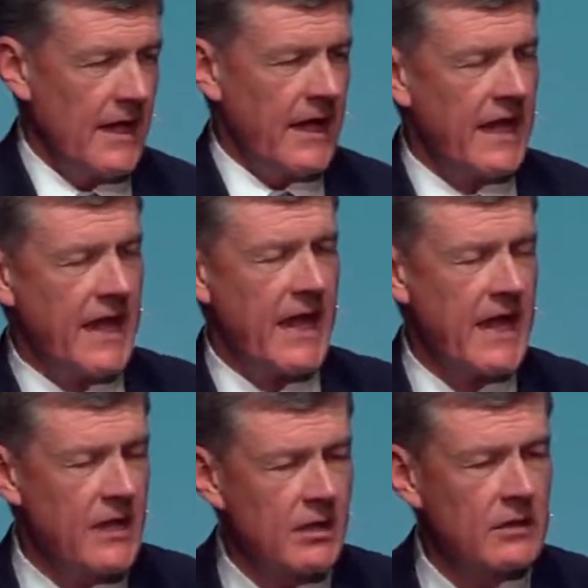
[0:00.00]
He
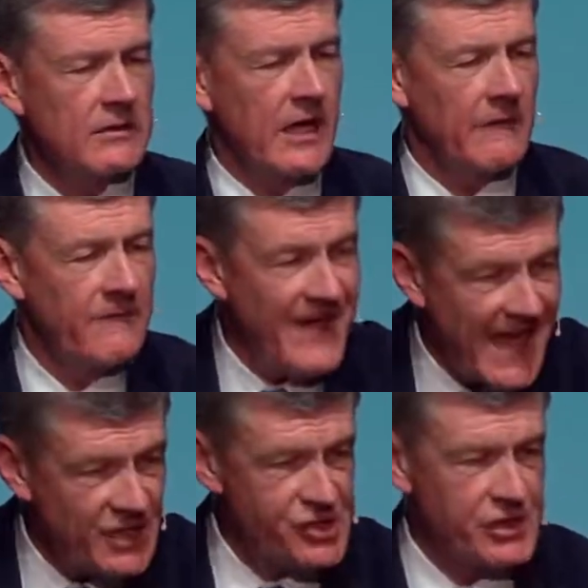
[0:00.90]
held
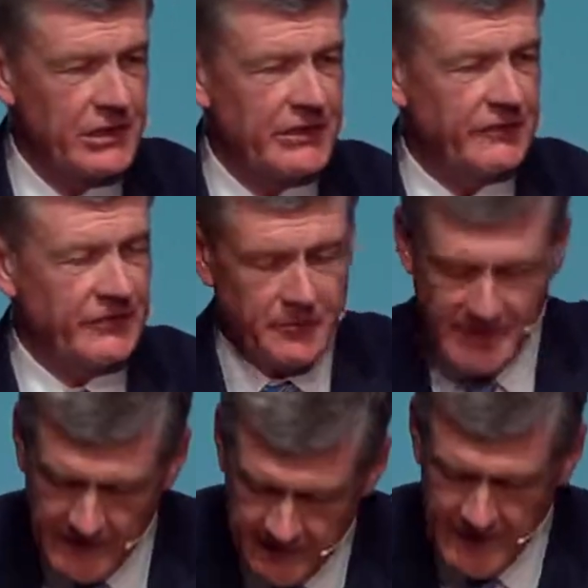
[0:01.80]
evangelism
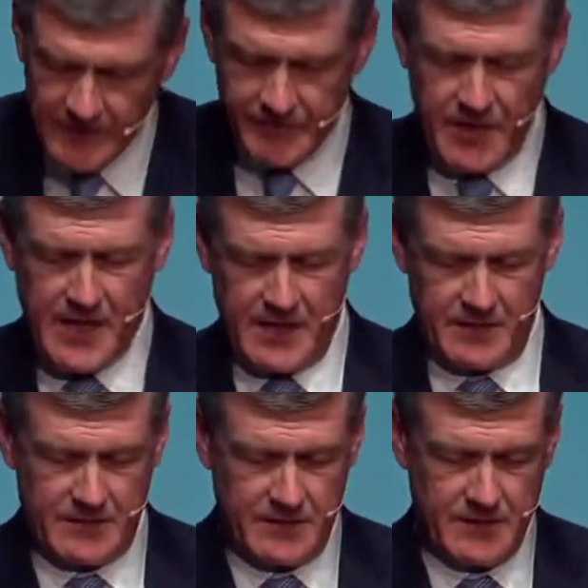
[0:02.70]
in the other
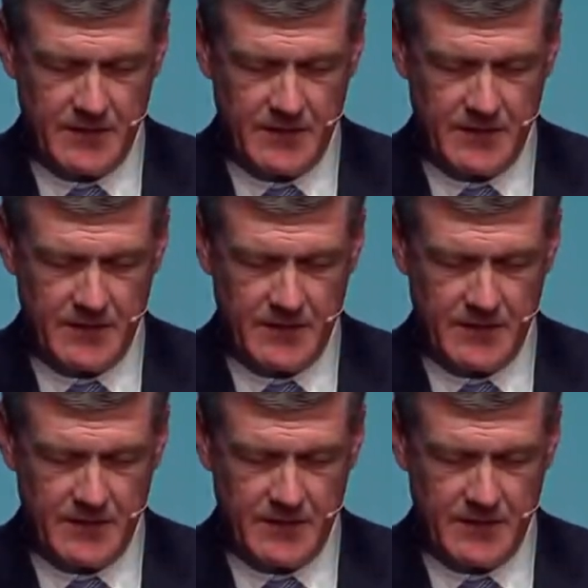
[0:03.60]
hand.